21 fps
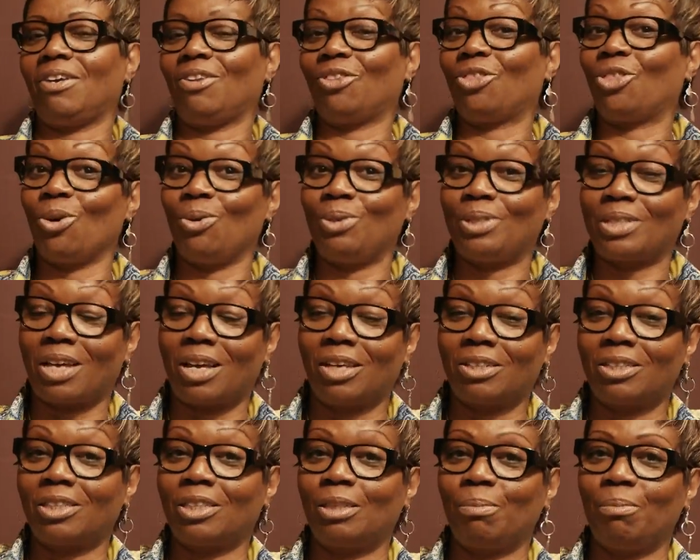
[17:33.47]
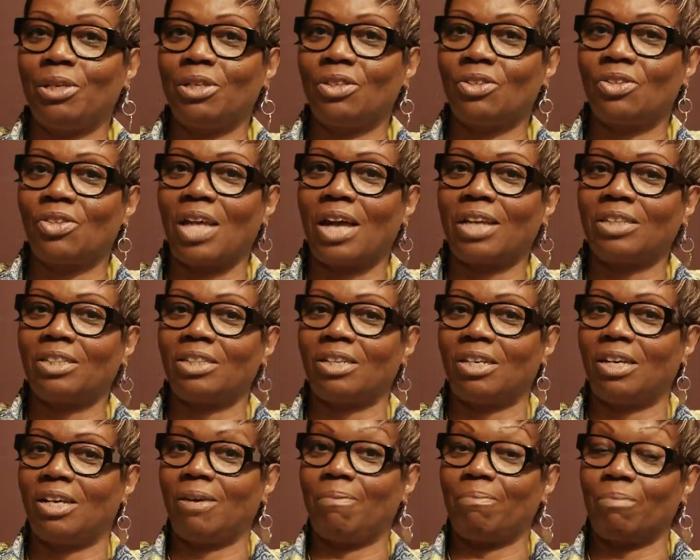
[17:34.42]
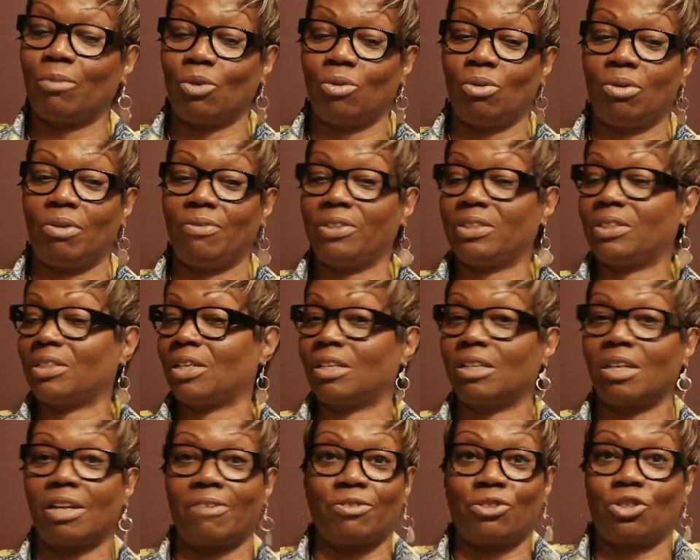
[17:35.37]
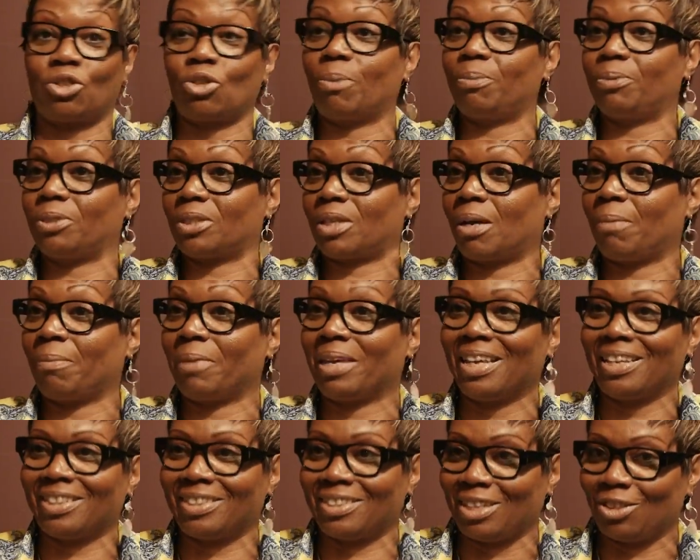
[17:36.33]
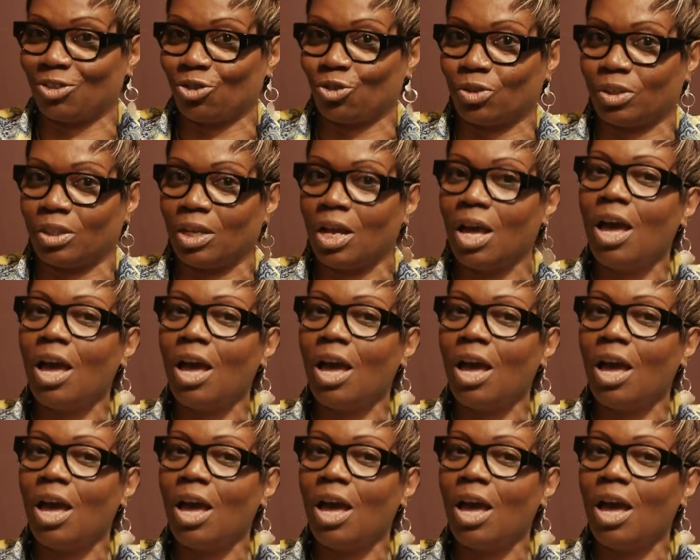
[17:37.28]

those customers that all of a sudden have stopped coming, etc.